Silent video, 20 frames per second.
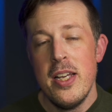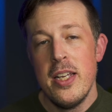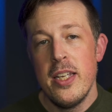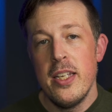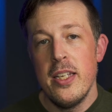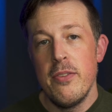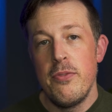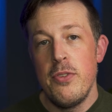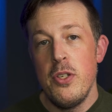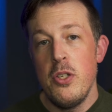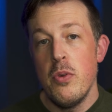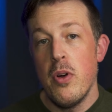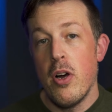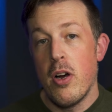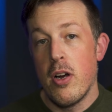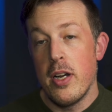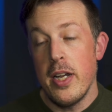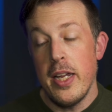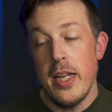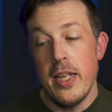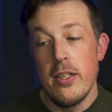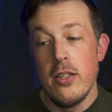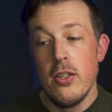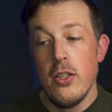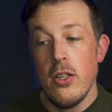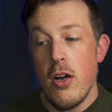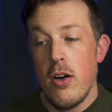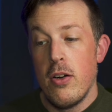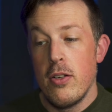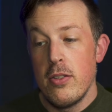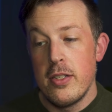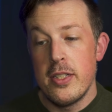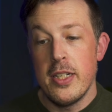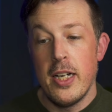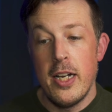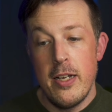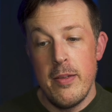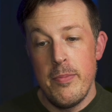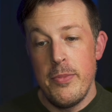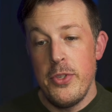If you are a
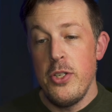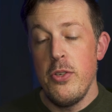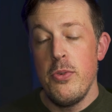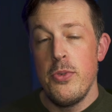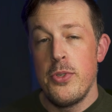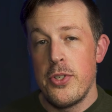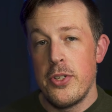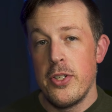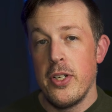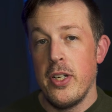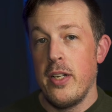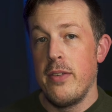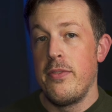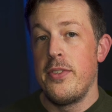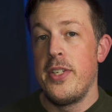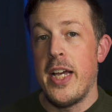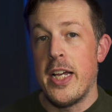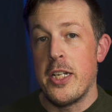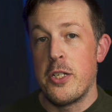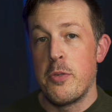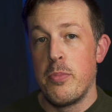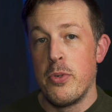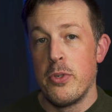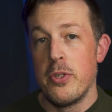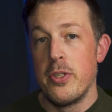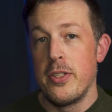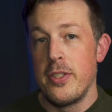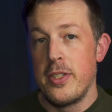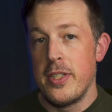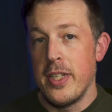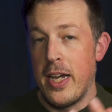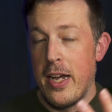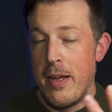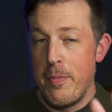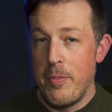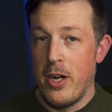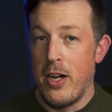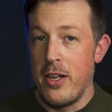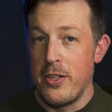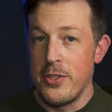longtime user of dashboards,
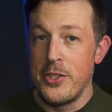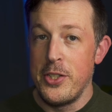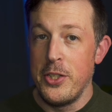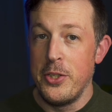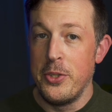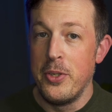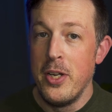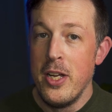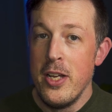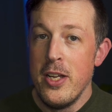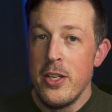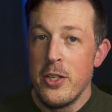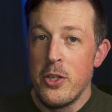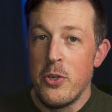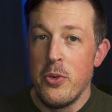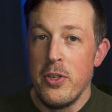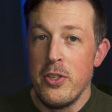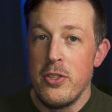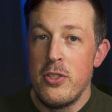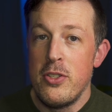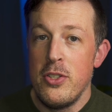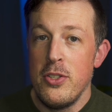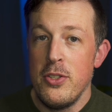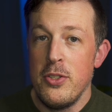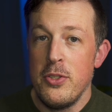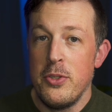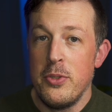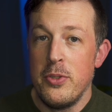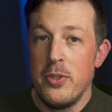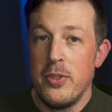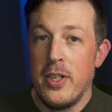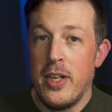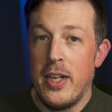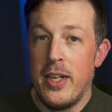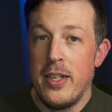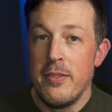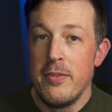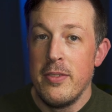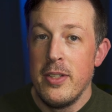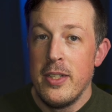I'm also going
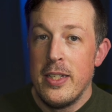to